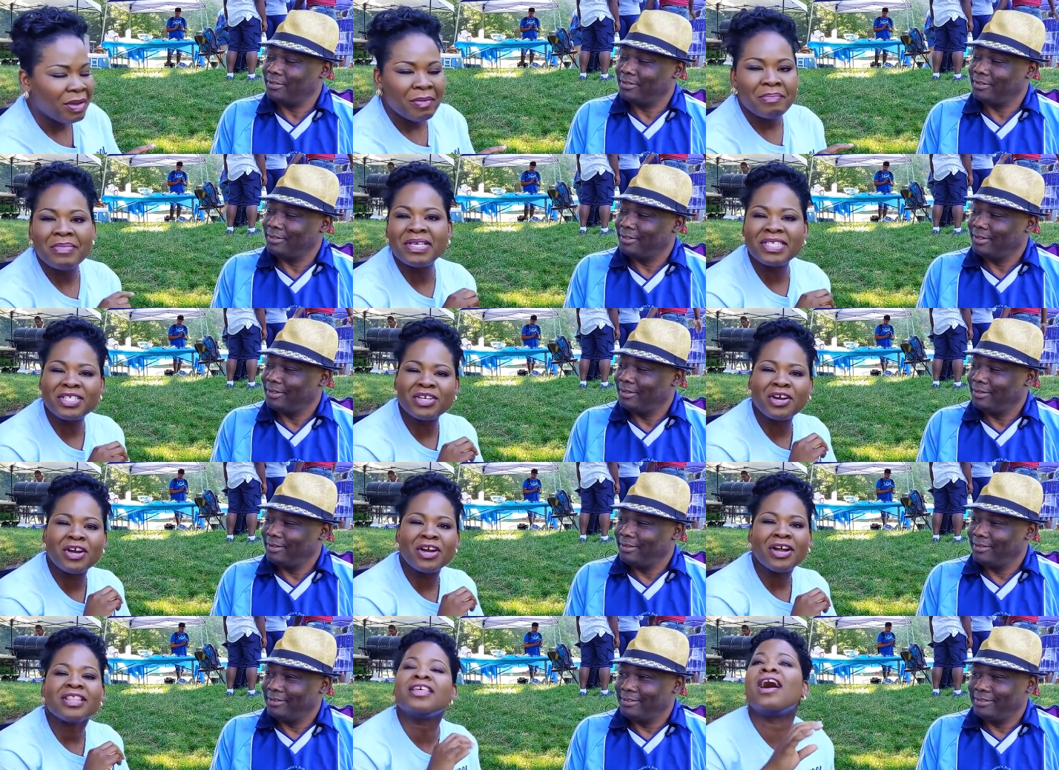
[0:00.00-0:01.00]

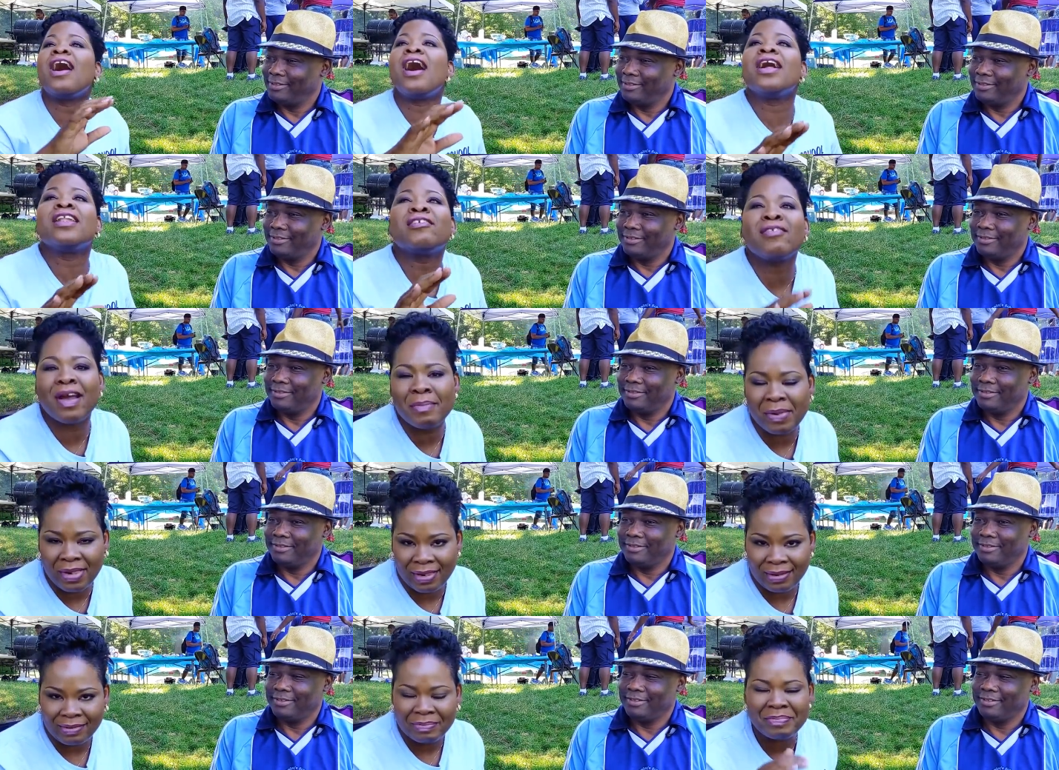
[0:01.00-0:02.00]
Speaker 1: Mister, the
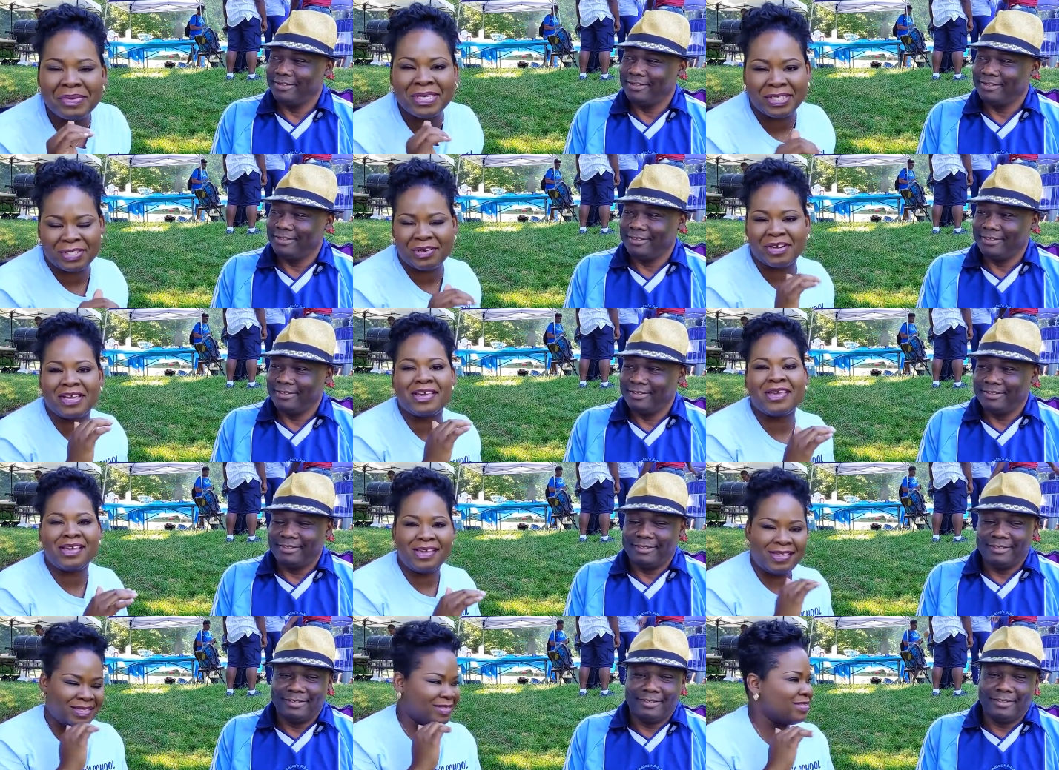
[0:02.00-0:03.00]
Honorable Mister
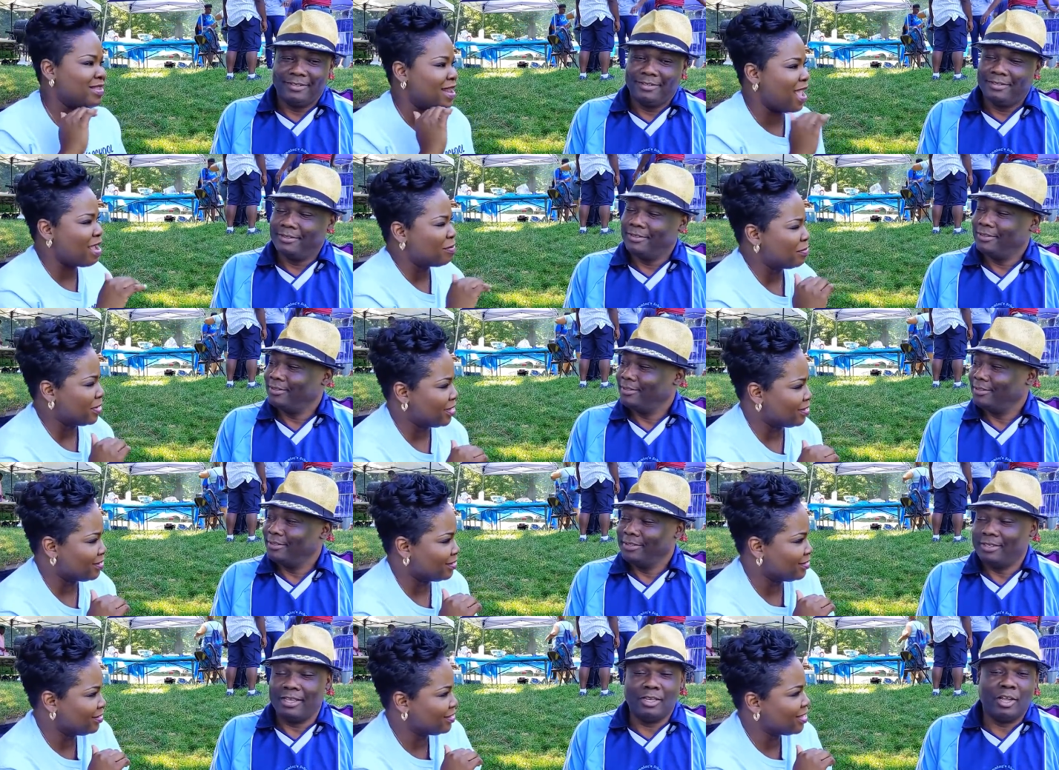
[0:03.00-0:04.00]
Keith Lakeman,
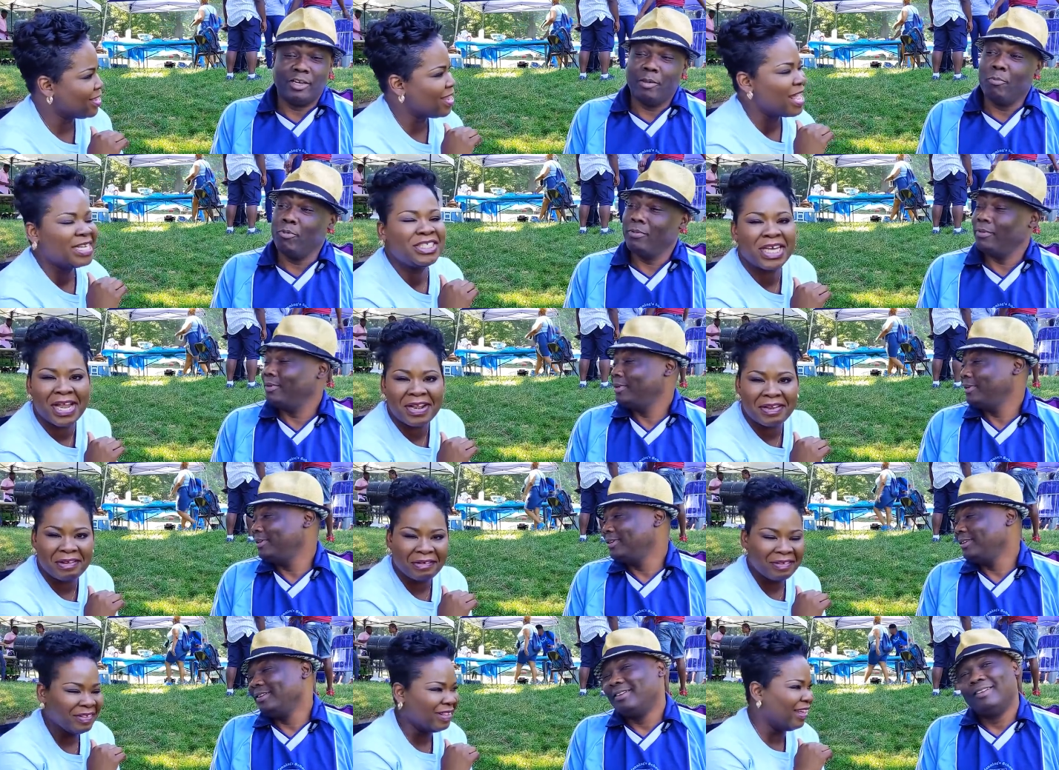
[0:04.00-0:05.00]
Speaker 2: yeah, the, the
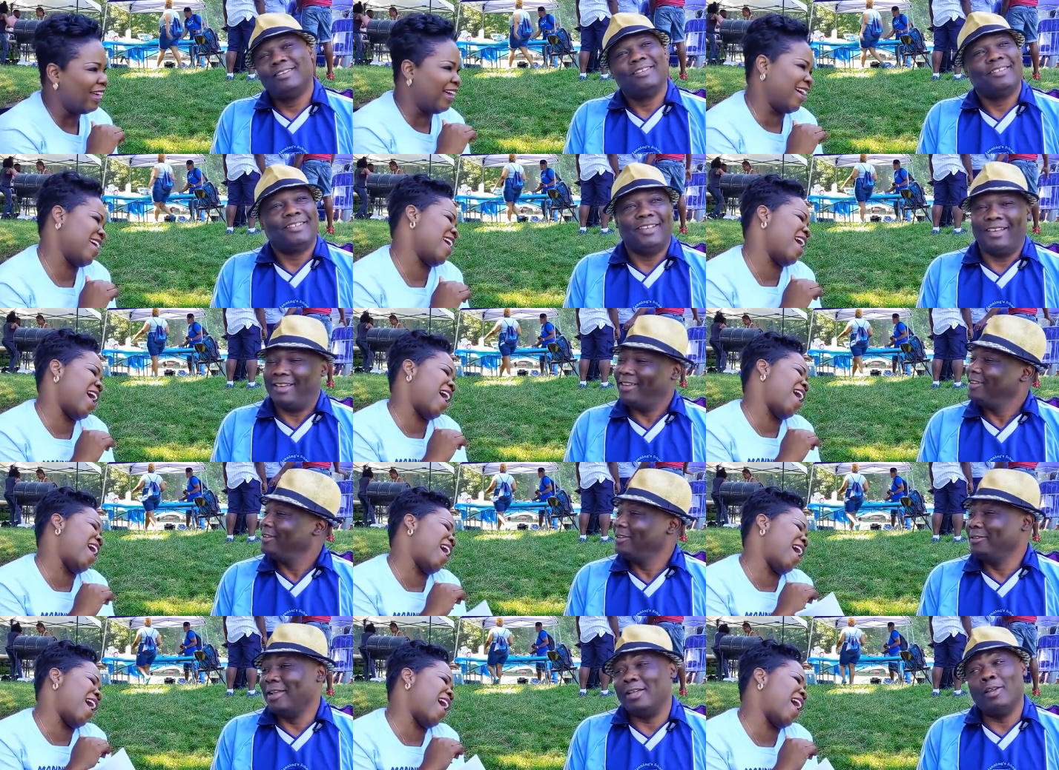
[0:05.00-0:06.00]
legend. Not
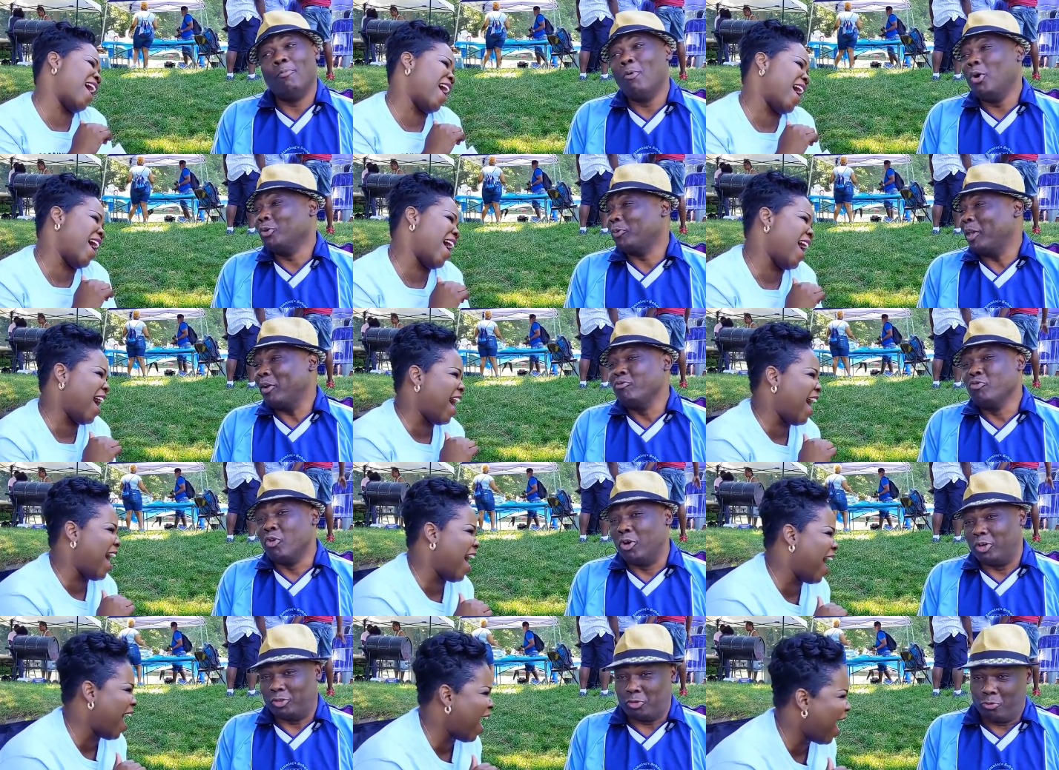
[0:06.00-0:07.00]
the boat I
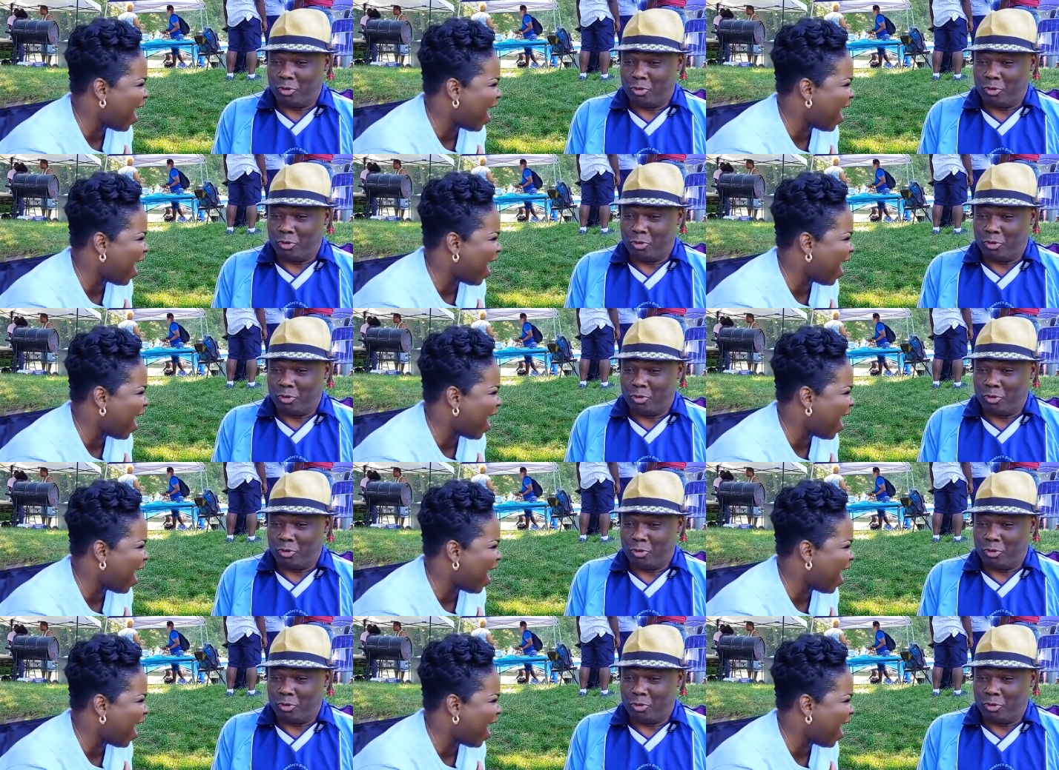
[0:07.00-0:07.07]
rode to, you